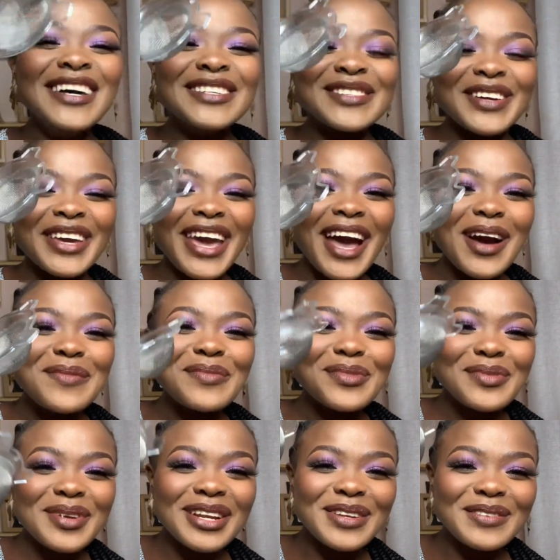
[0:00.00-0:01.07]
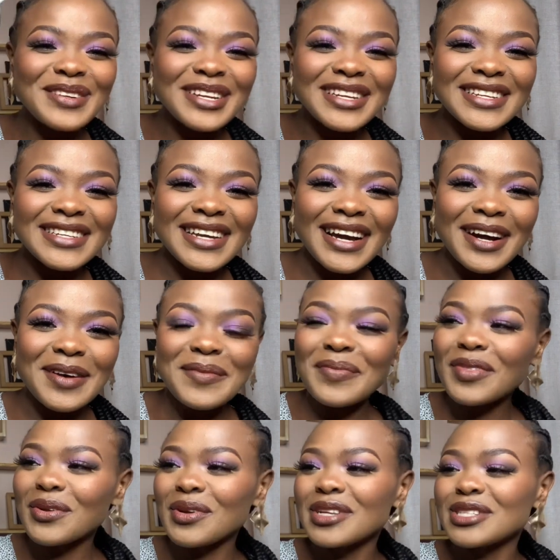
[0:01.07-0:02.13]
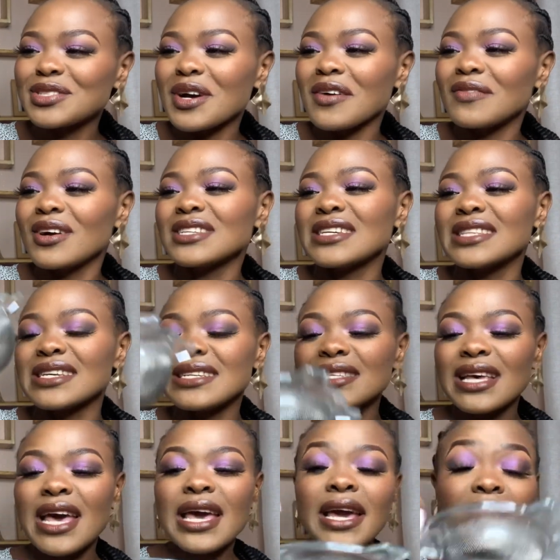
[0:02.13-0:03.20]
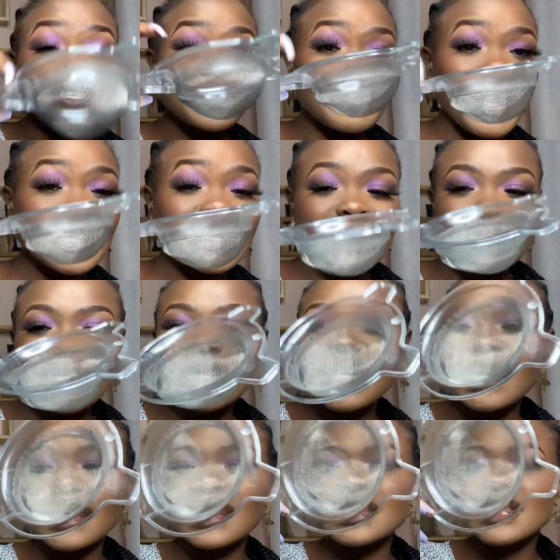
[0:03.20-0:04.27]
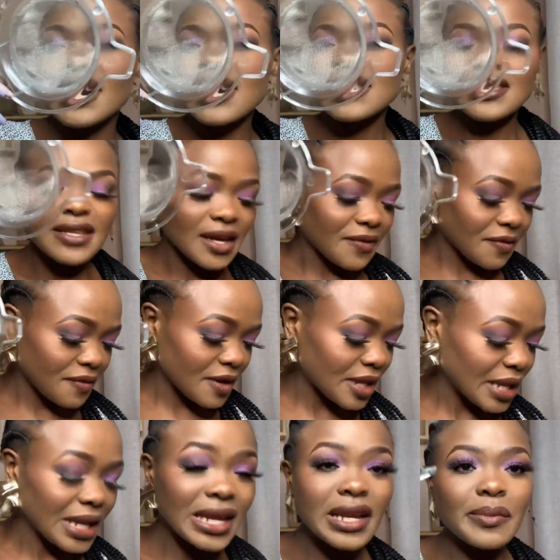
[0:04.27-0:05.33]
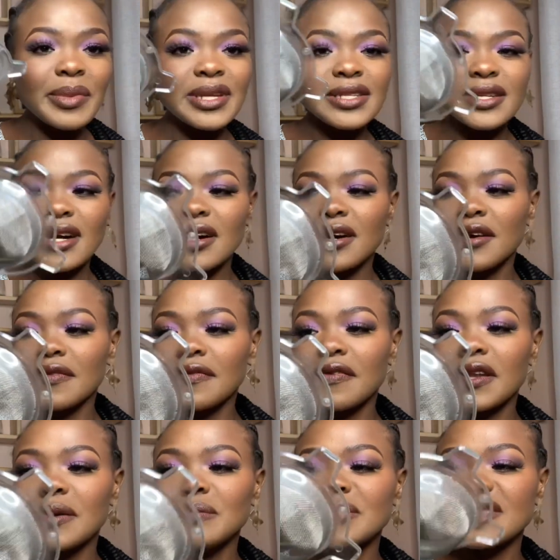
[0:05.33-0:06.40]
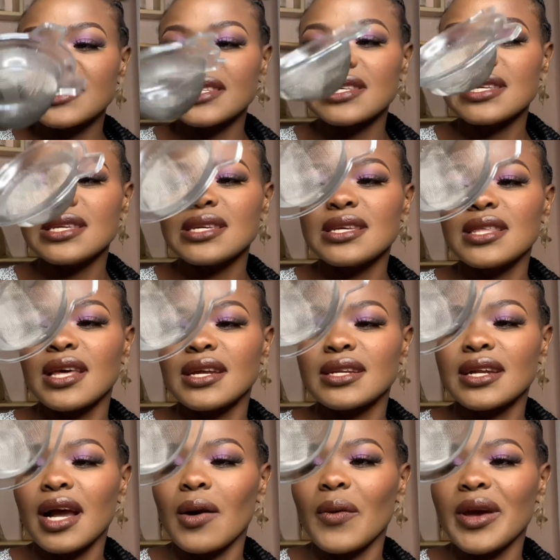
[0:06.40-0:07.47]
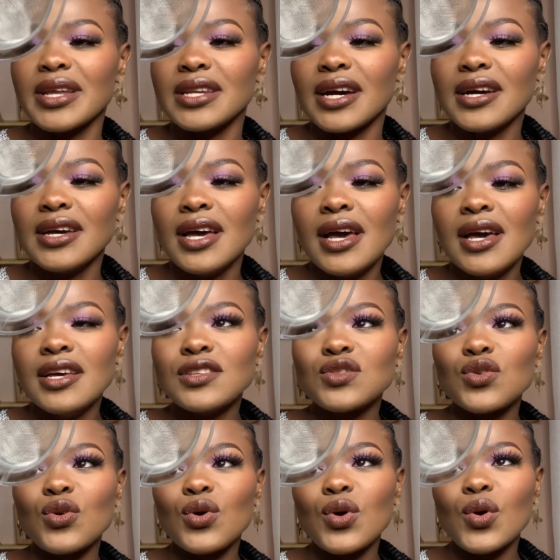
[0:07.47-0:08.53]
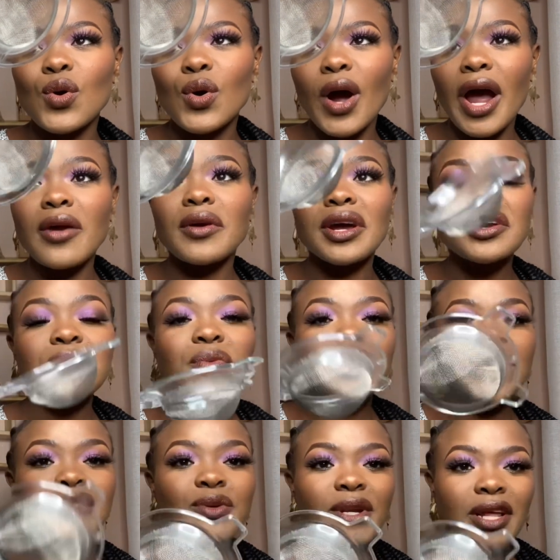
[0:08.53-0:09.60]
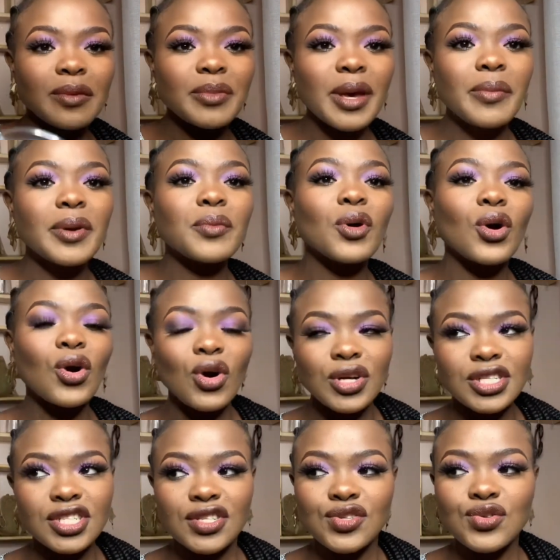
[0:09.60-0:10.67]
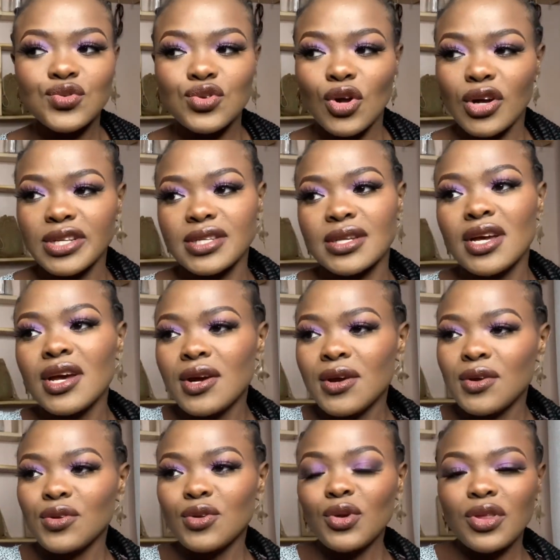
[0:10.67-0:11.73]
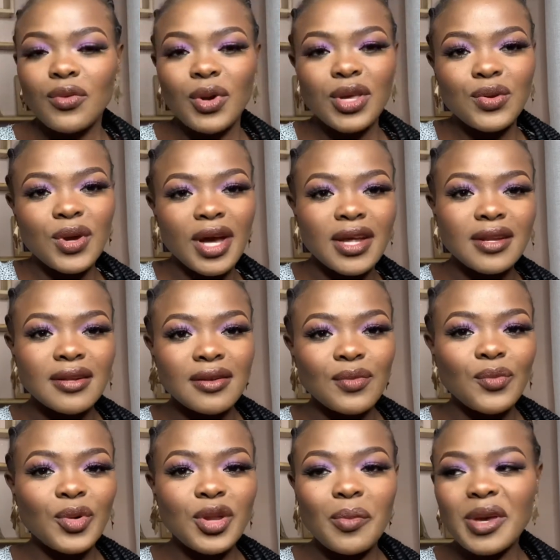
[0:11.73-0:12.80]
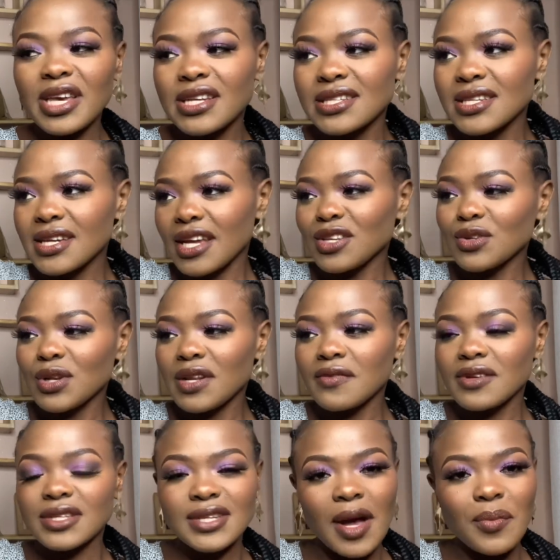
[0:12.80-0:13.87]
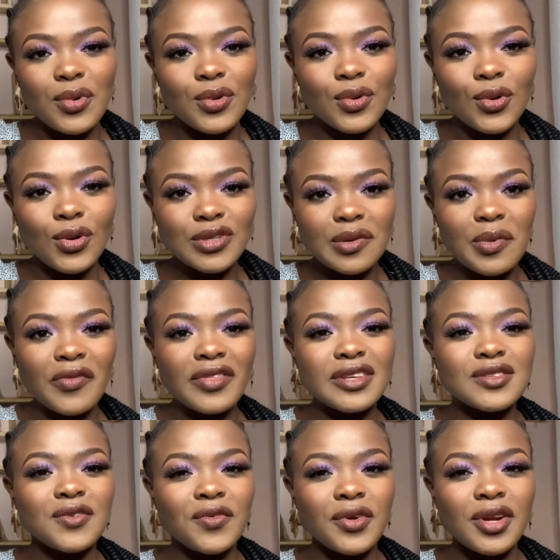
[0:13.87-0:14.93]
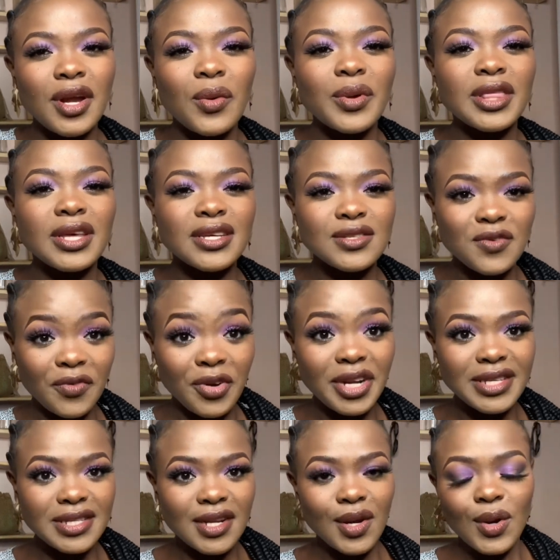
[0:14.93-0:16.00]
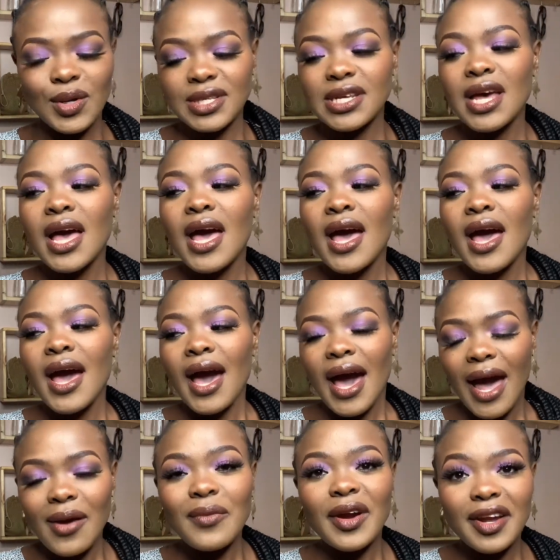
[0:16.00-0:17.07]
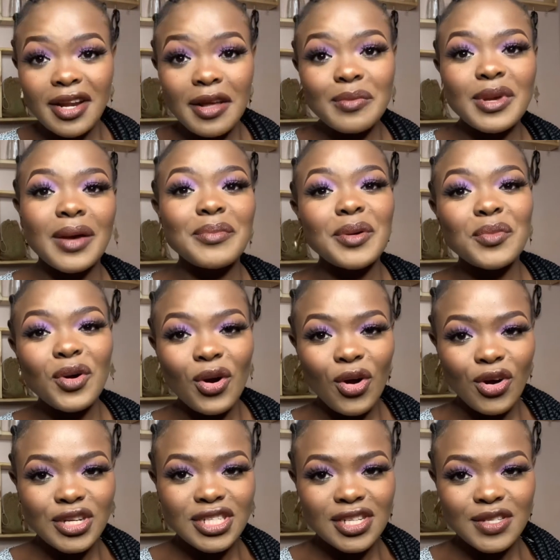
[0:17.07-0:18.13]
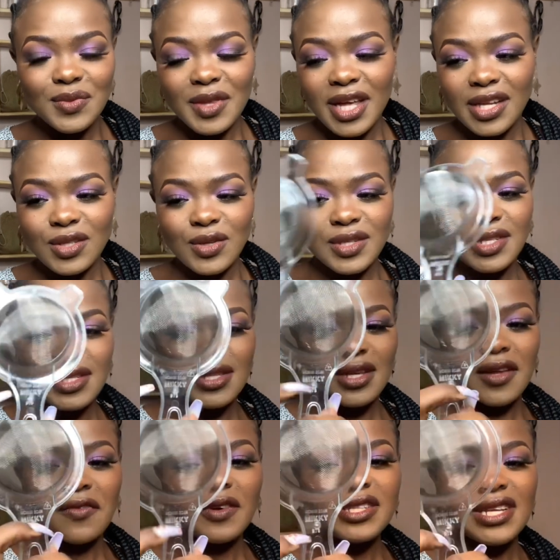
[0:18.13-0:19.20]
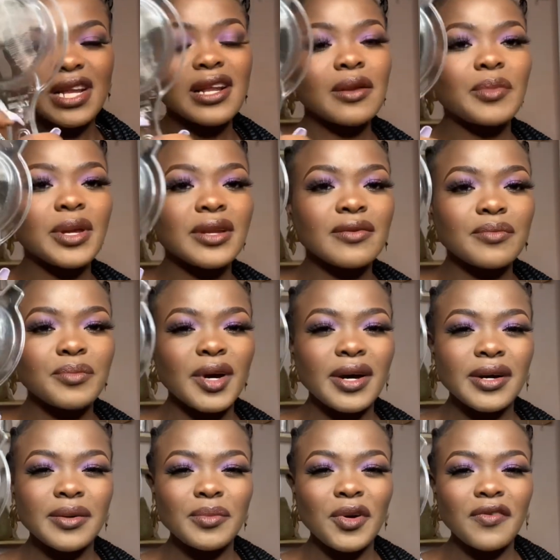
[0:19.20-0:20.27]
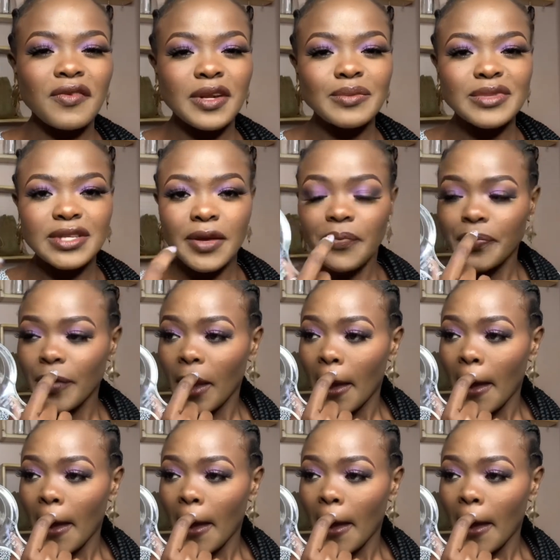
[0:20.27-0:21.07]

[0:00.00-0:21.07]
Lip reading: So yeah, I'm really, really thrilled to have gotten this. It's plastic. It does feel a little bit flimsy than kawaida. So I reckon with this one, I'll be a bit more cautious to not... You know the way you can, when you're making tea and you leave it up on top of the sufuria when the sufuria is still hot? I reckon I'll be a bit more cautious with that because it feels a little bit more flimsy.